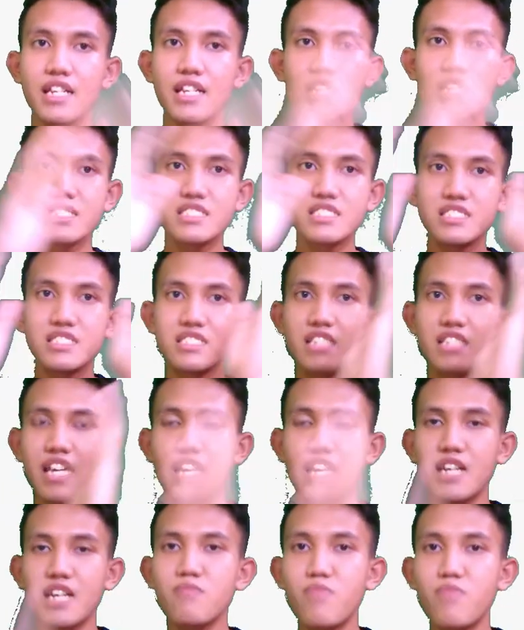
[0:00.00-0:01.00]
and the
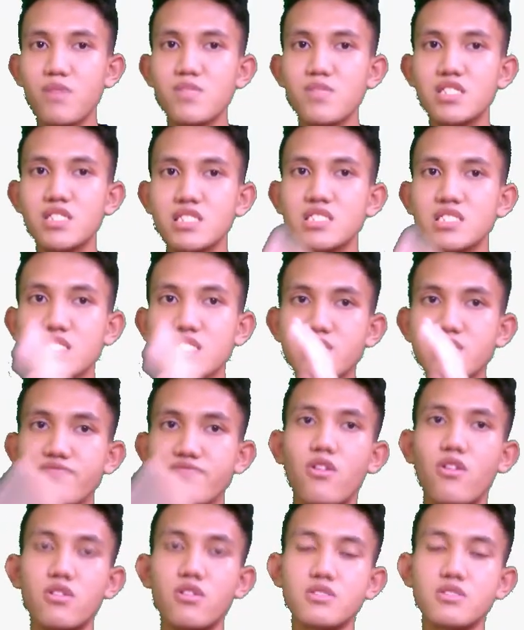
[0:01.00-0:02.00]
second premises
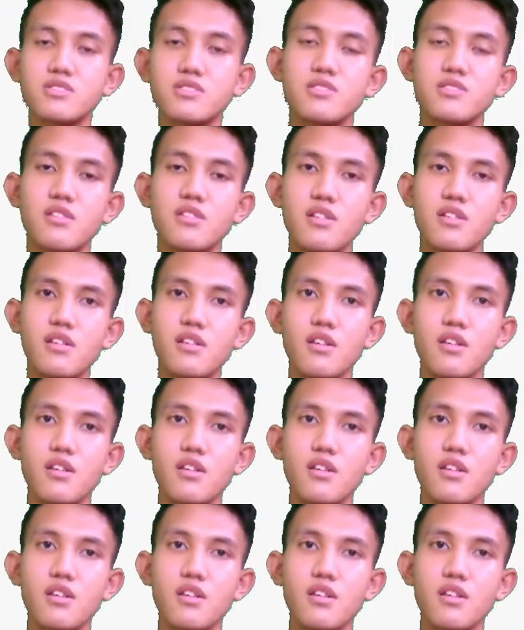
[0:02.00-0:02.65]
is false.